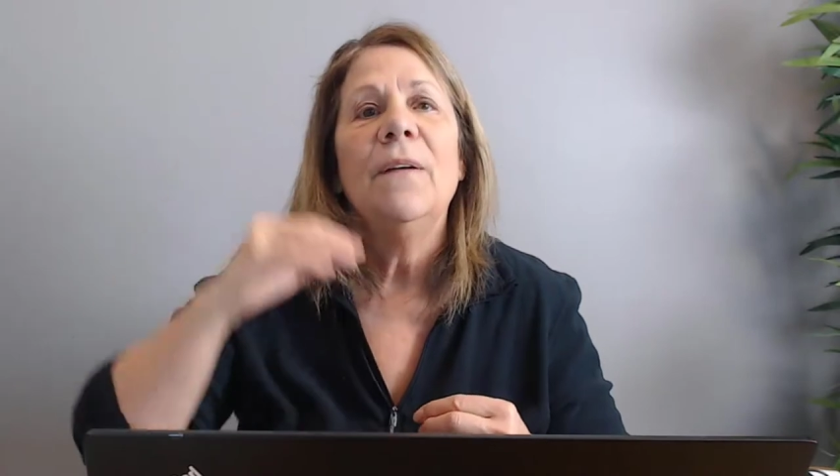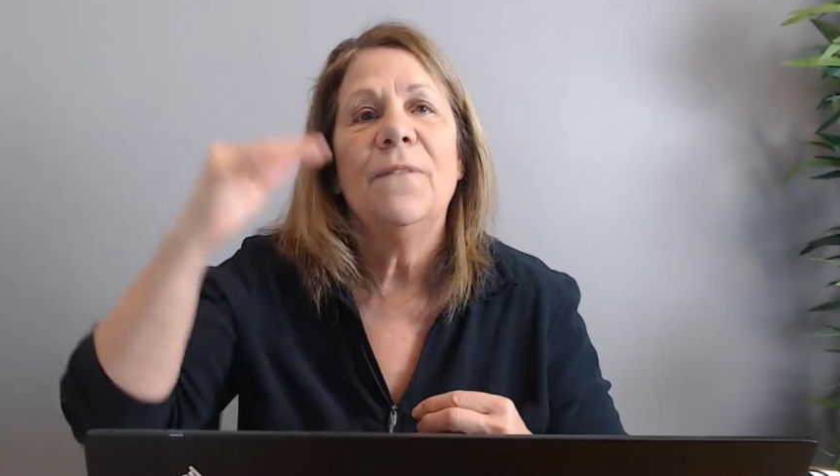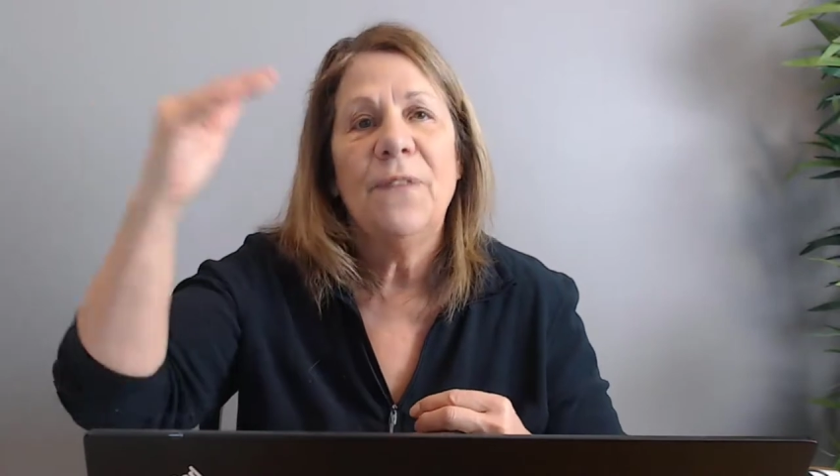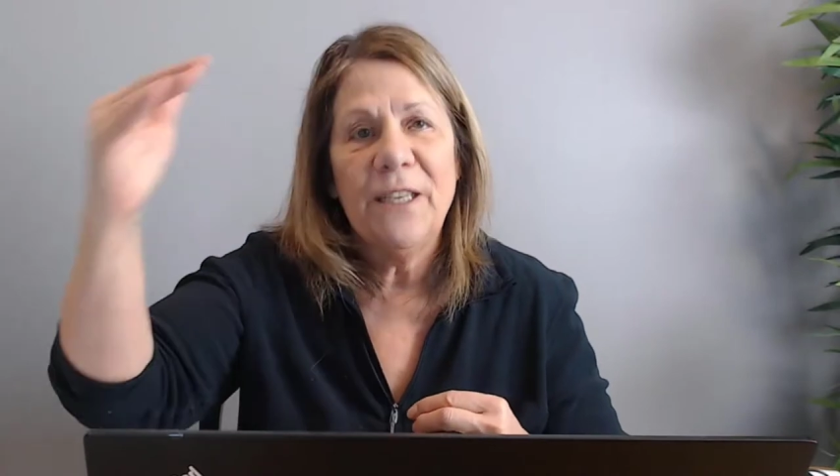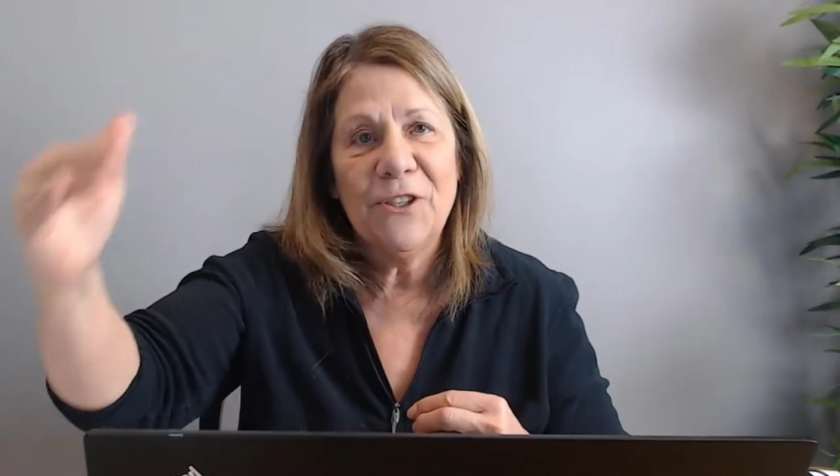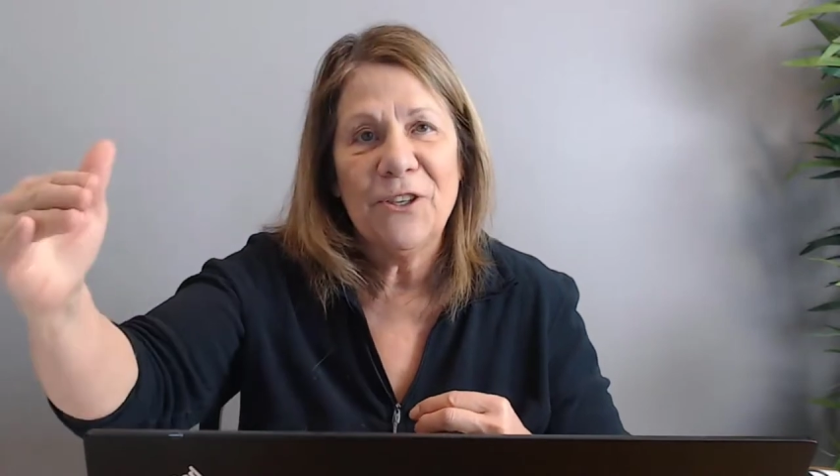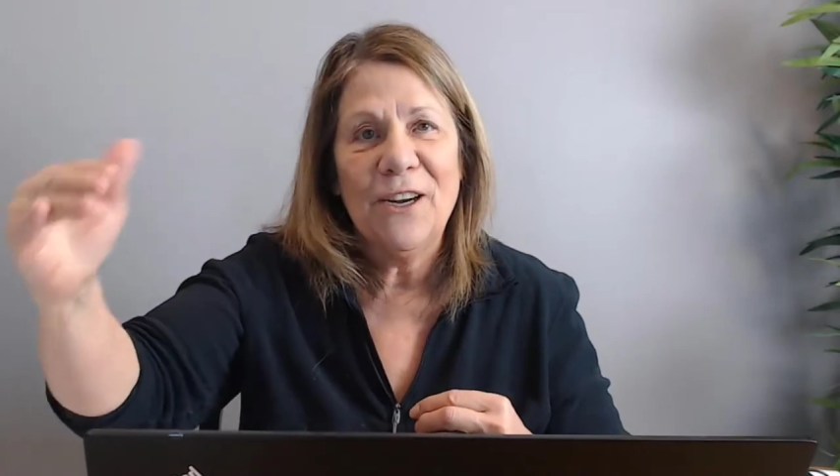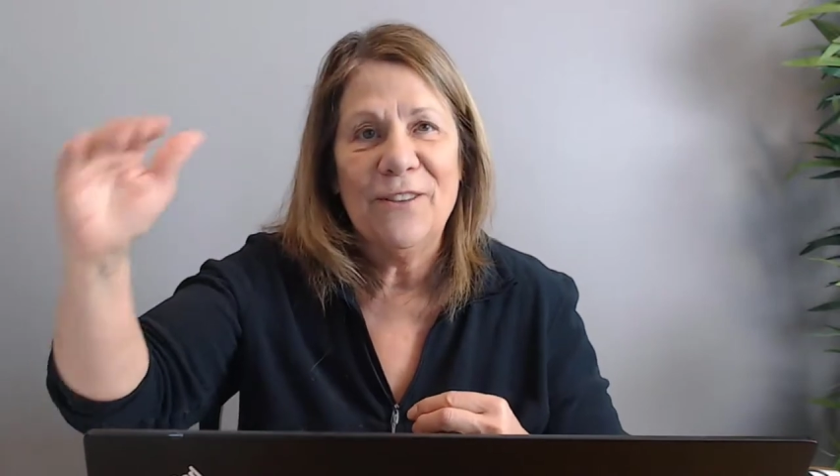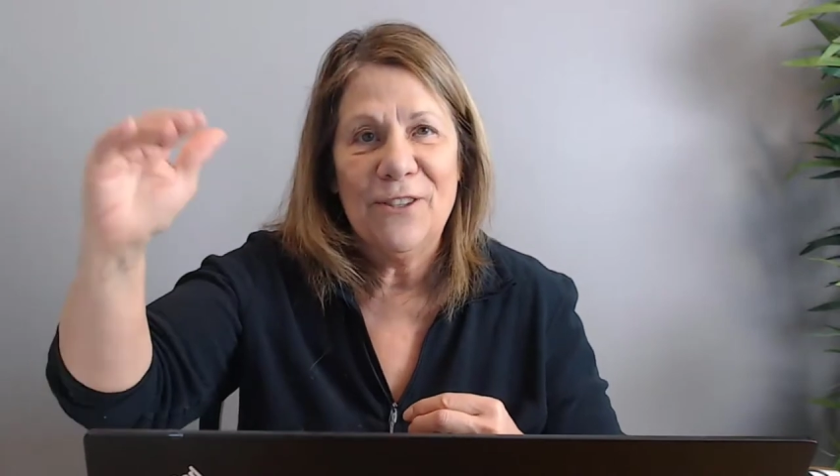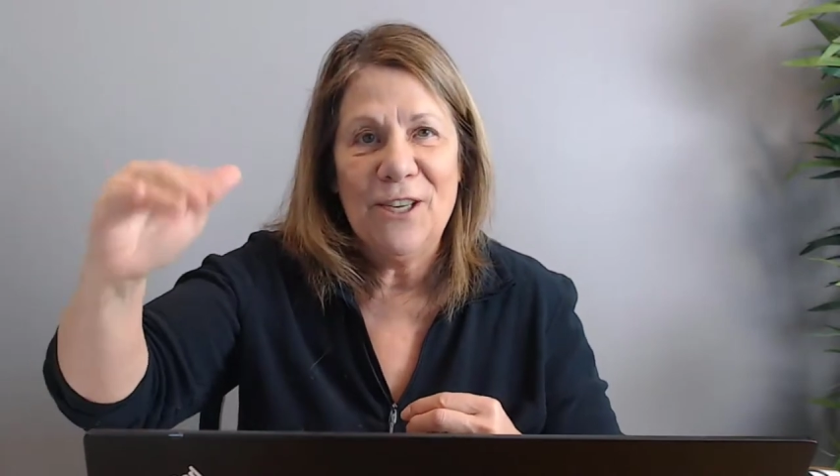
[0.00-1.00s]
feature
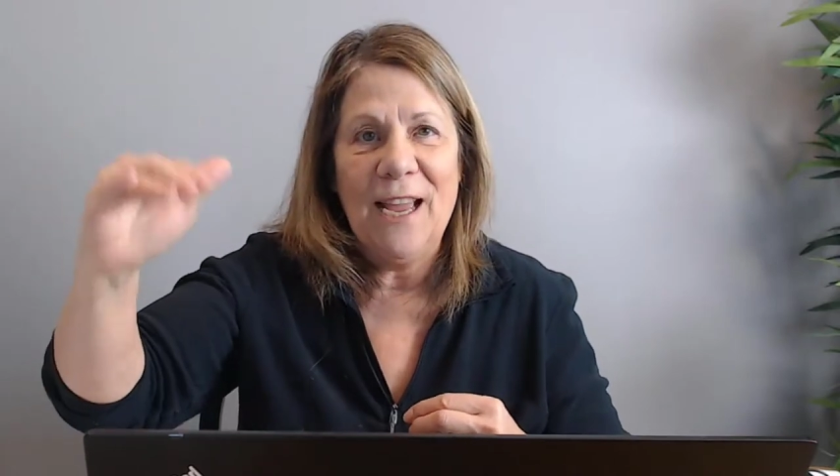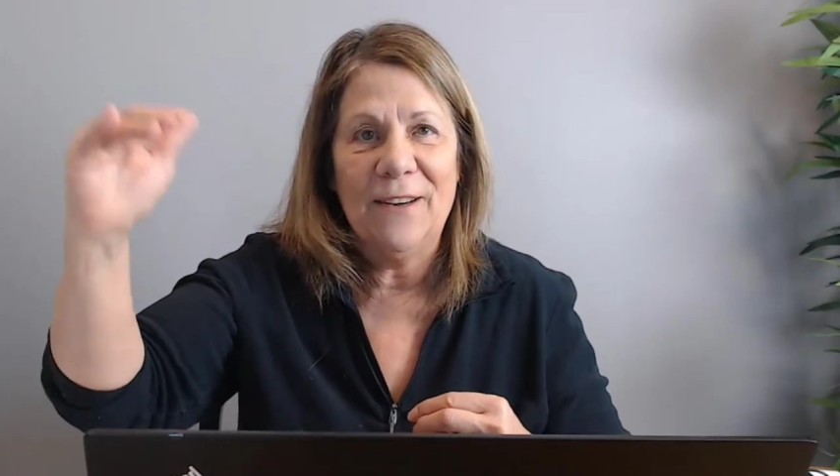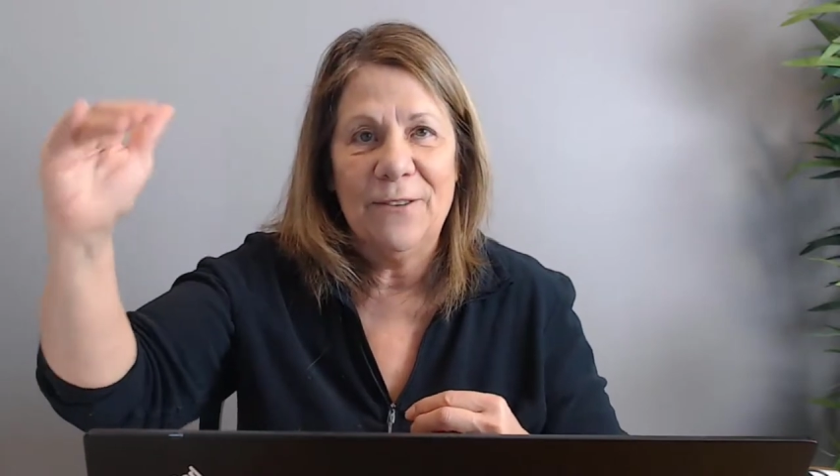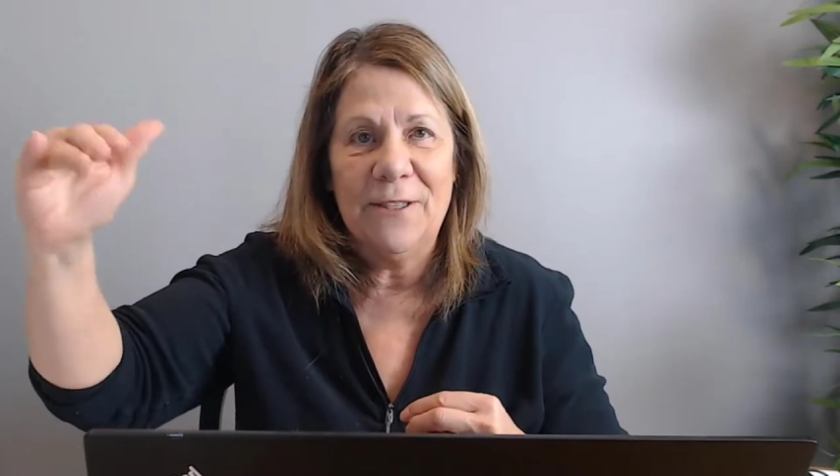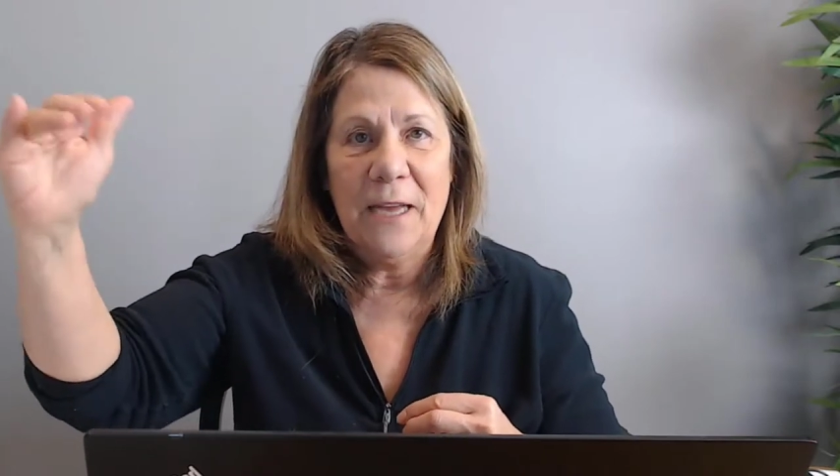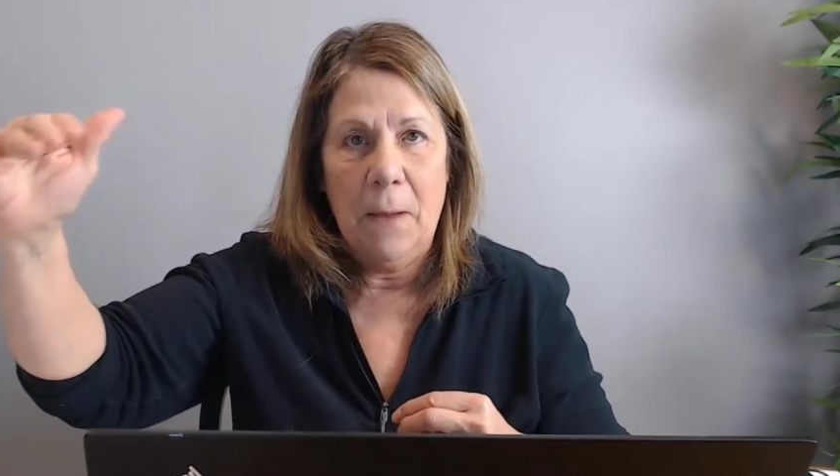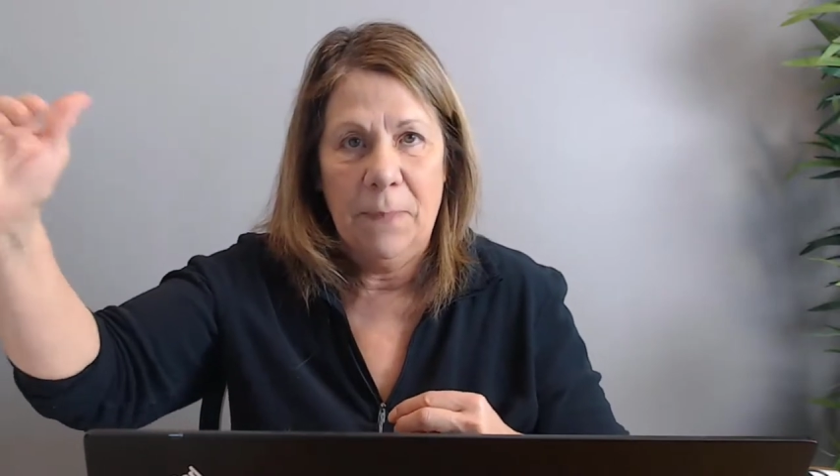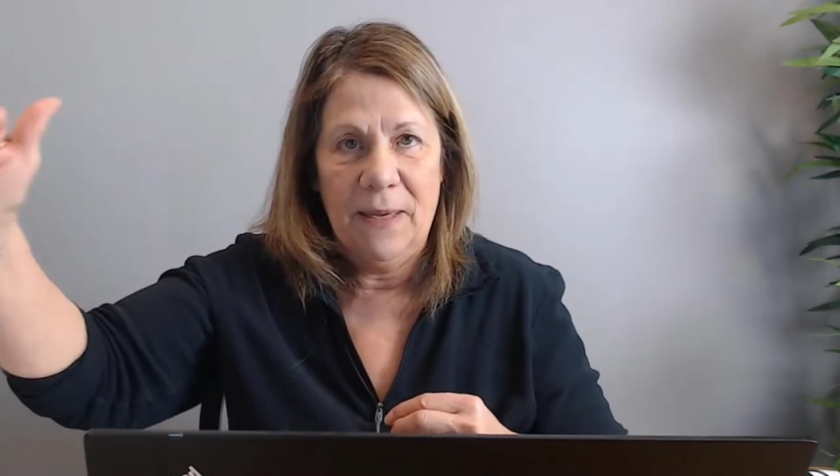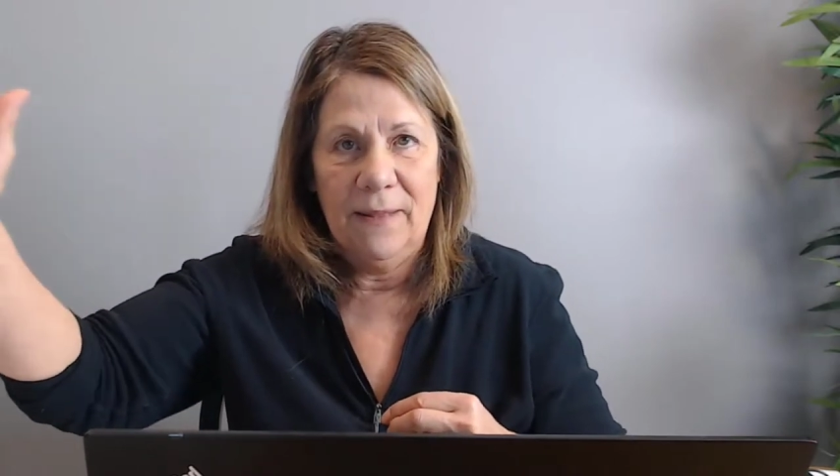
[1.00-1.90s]
other channels up in the